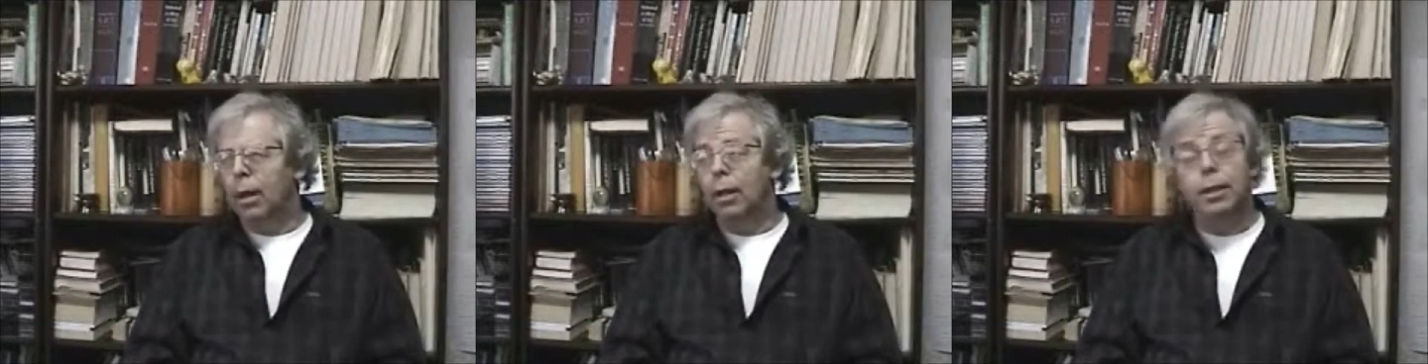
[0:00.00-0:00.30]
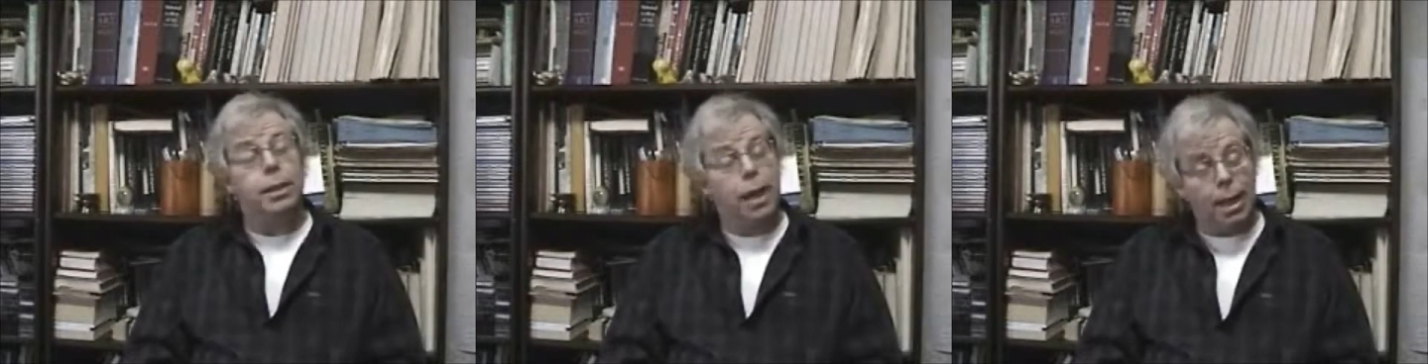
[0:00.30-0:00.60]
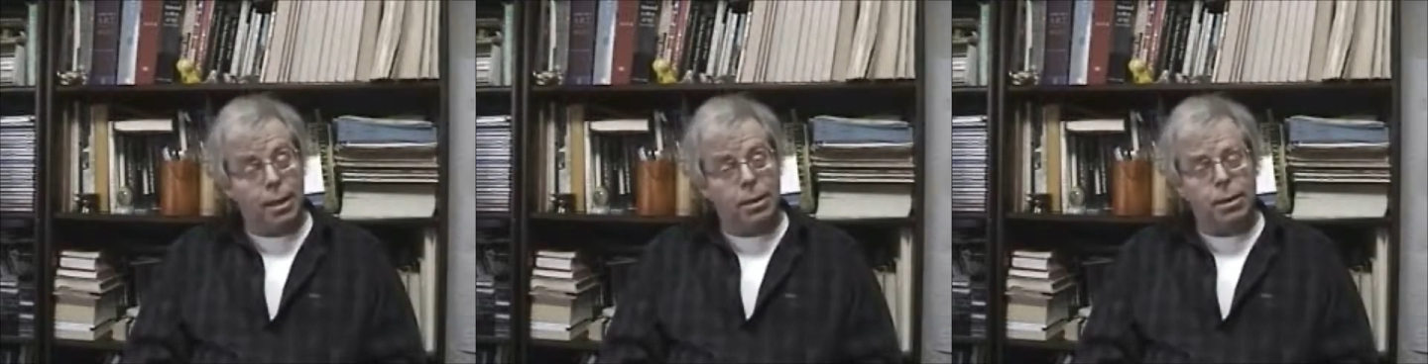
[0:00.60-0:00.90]
And he
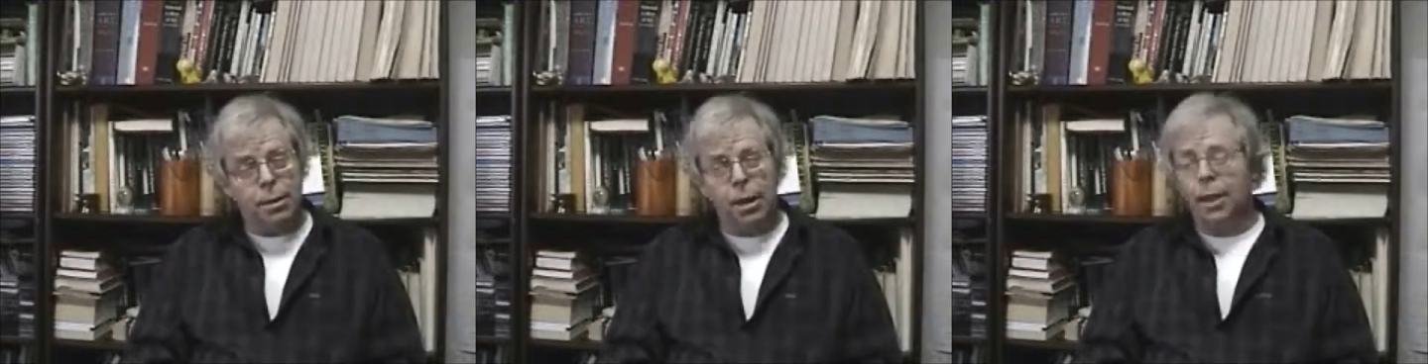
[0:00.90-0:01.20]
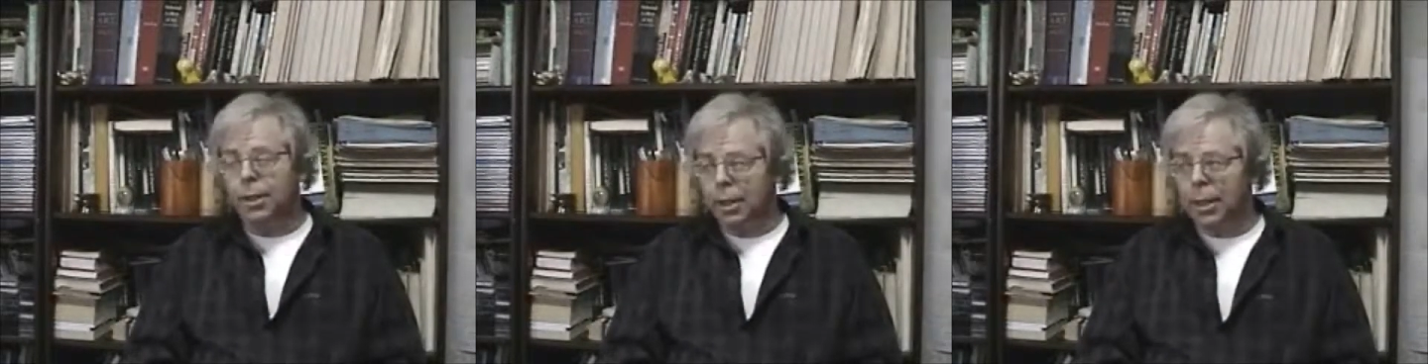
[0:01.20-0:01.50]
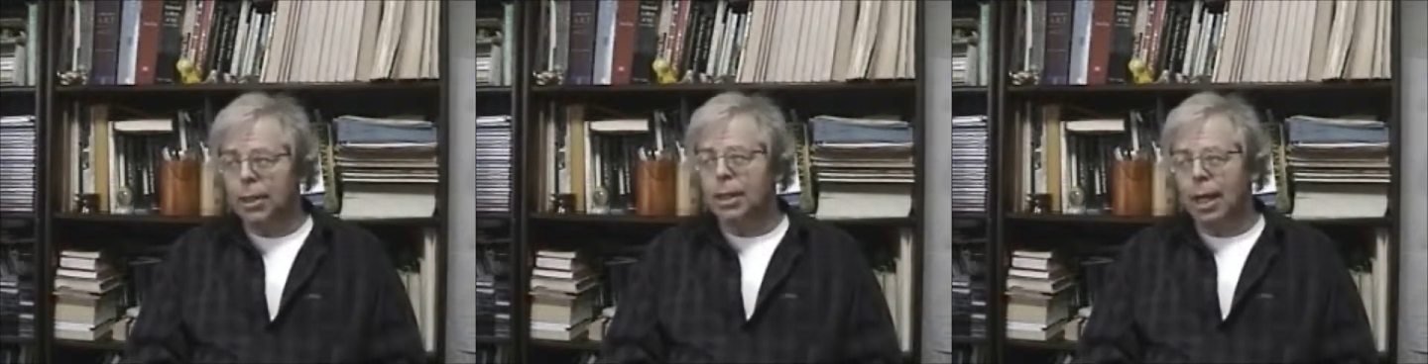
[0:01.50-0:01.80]
dies. I
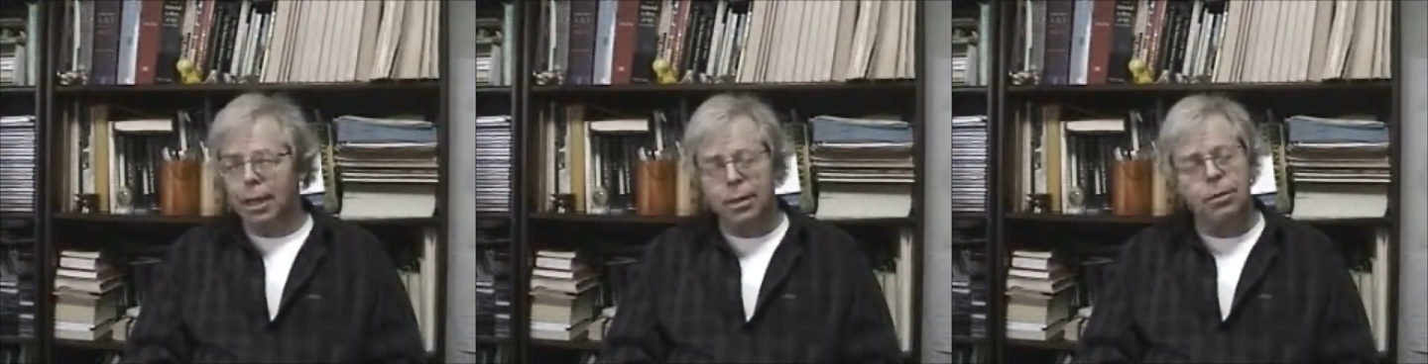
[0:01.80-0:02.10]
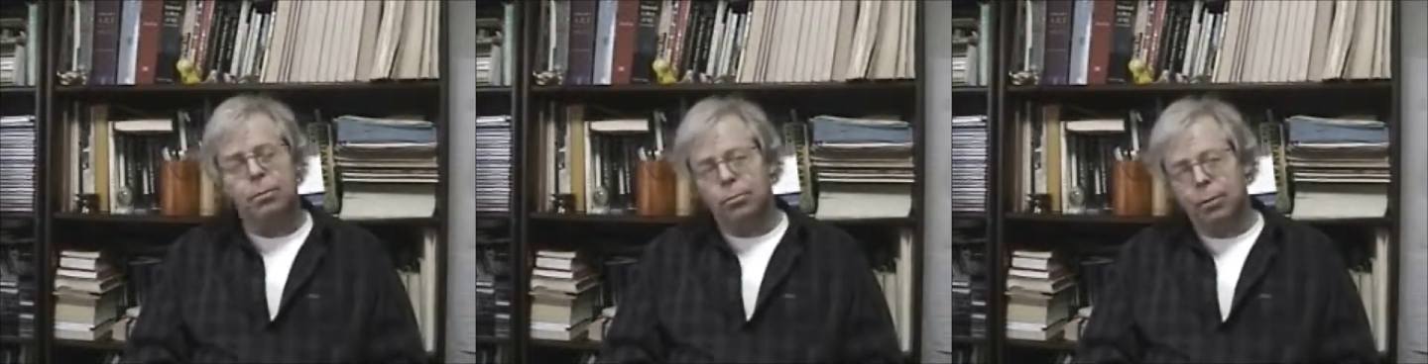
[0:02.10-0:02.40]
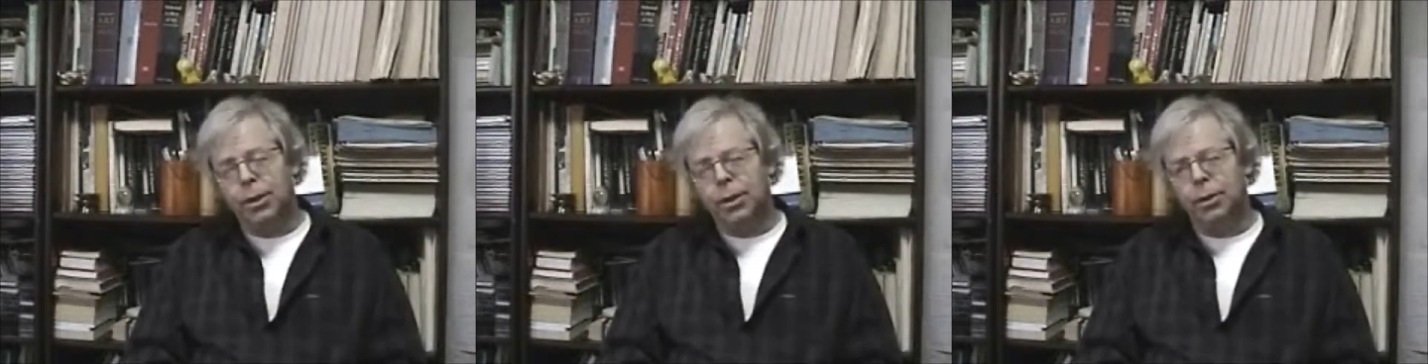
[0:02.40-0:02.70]
think he dies
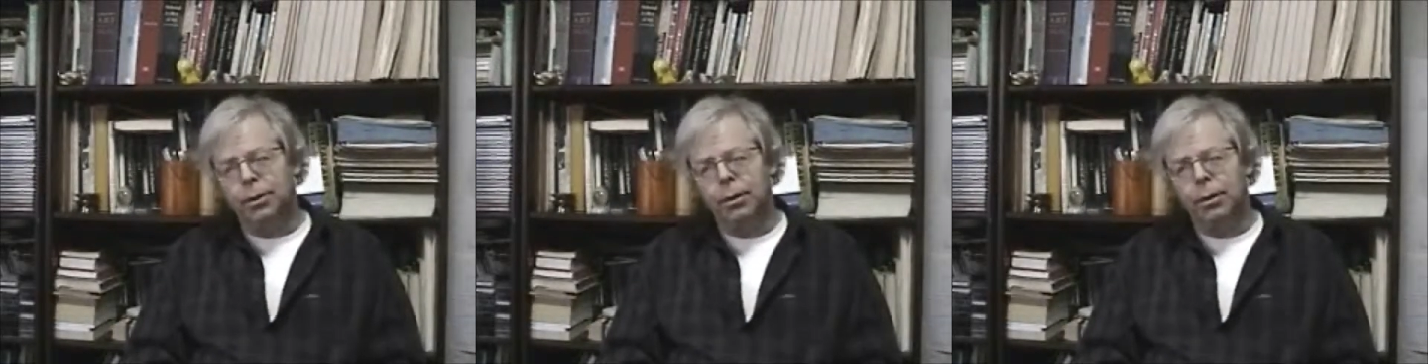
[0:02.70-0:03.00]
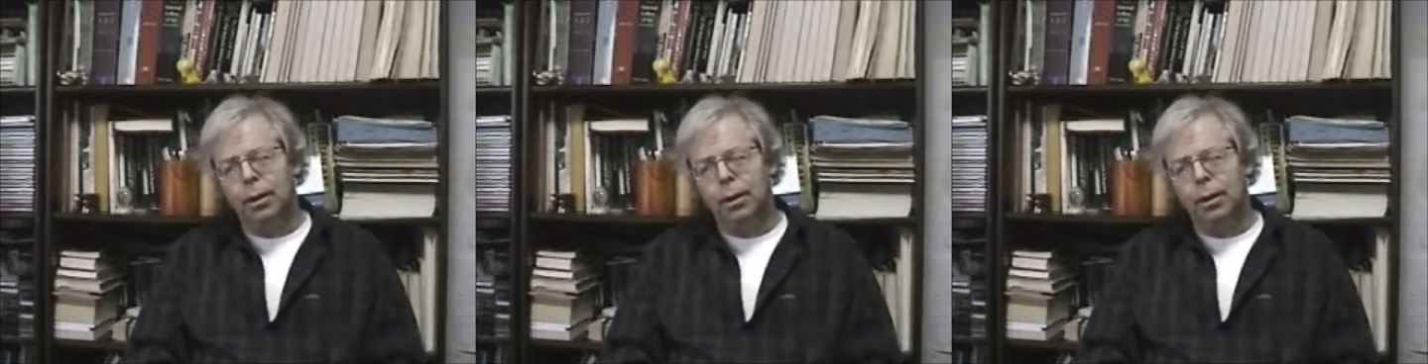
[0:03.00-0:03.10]
right there